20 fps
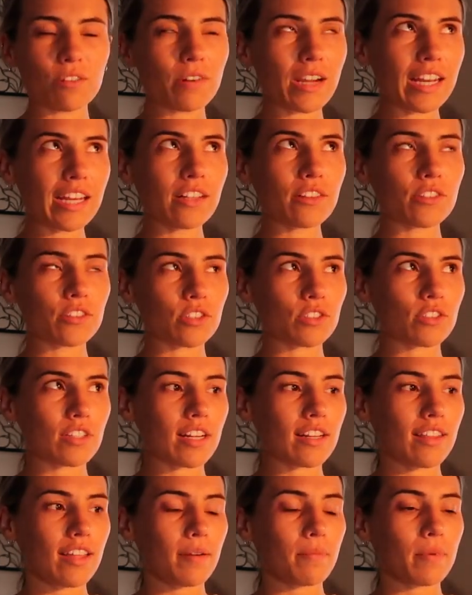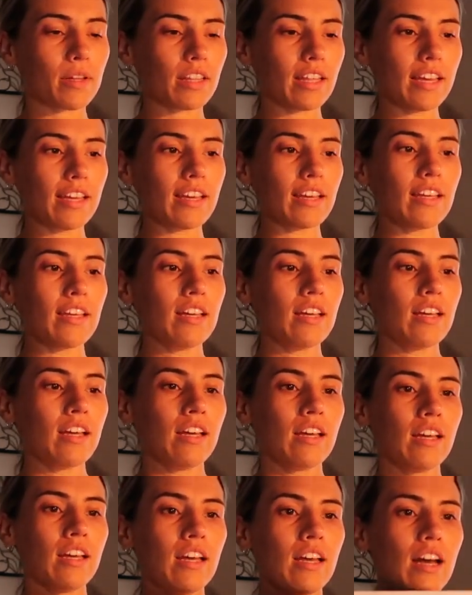learner is not a thing, but like
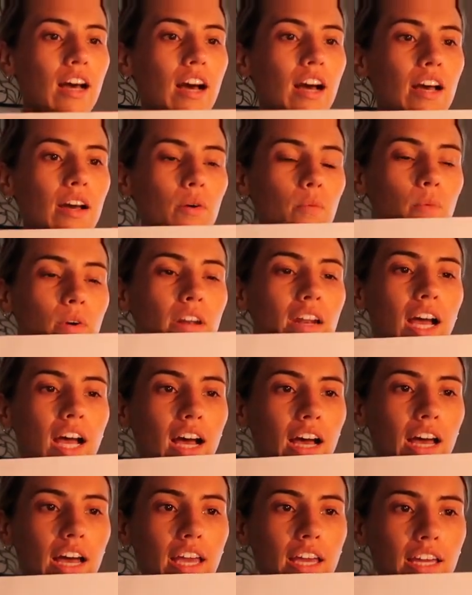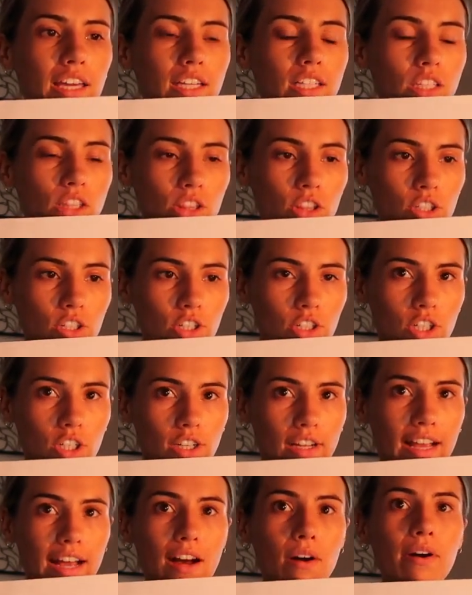when I
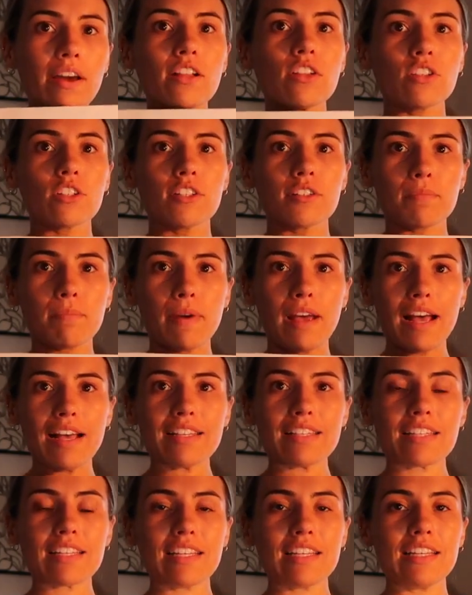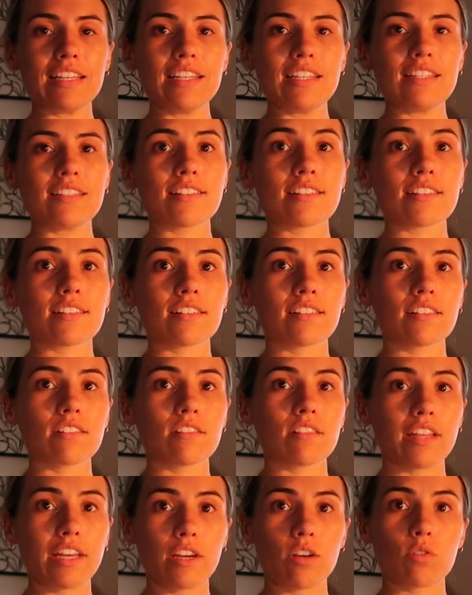learn, how I learn best is
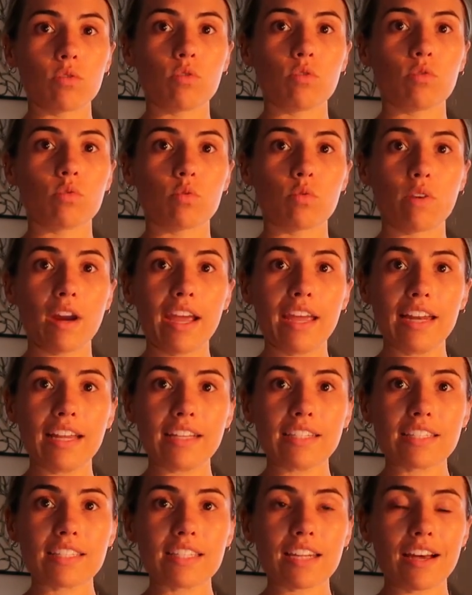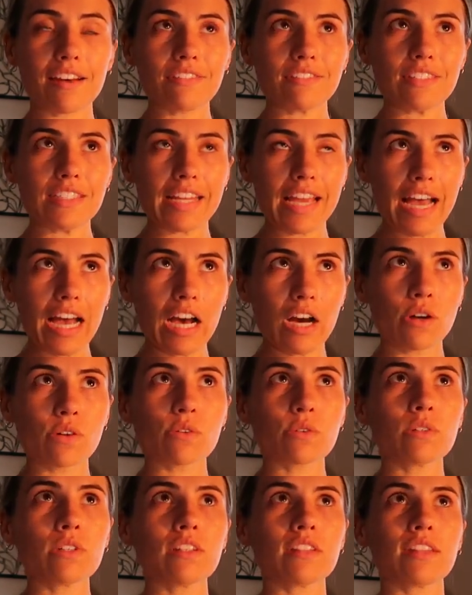like writing stuff
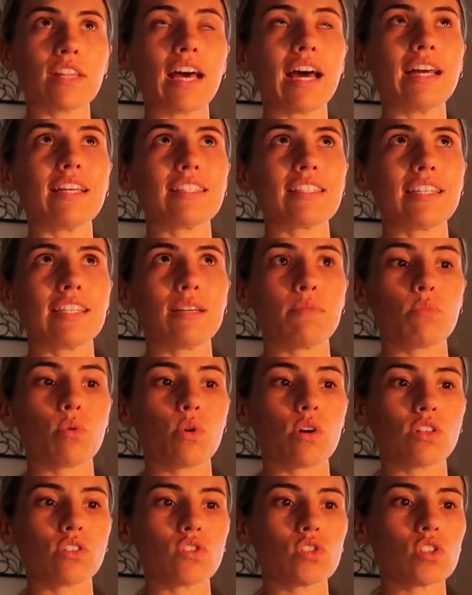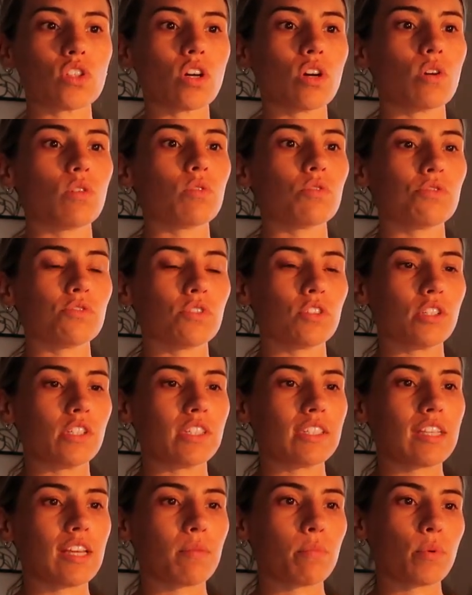down that is like important. So for
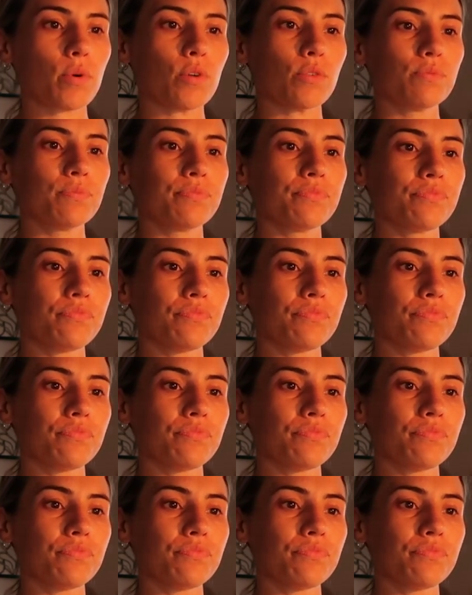example,